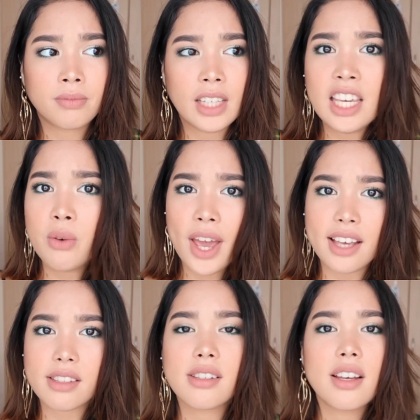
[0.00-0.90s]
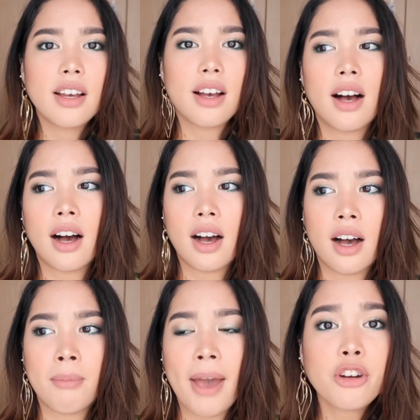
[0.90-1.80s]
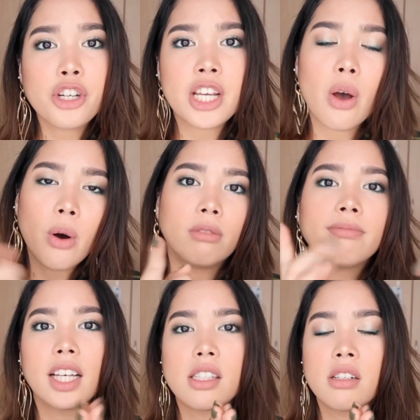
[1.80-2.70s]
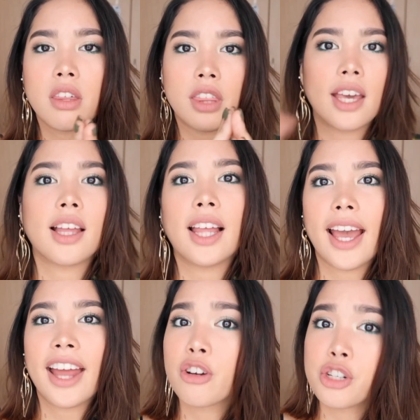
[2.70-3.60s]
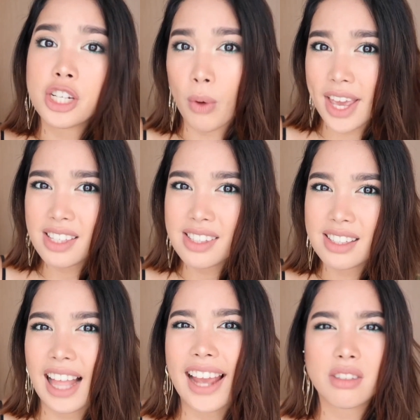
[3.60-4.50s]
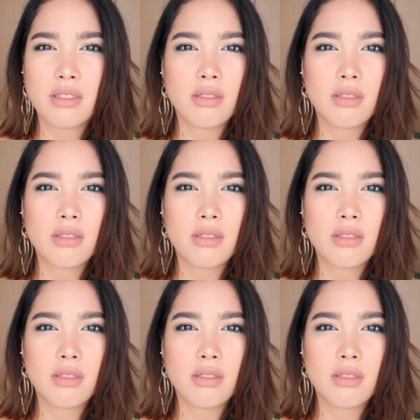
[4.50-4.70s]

e-waste, energy. Oh, that's another thing, like energy waste, light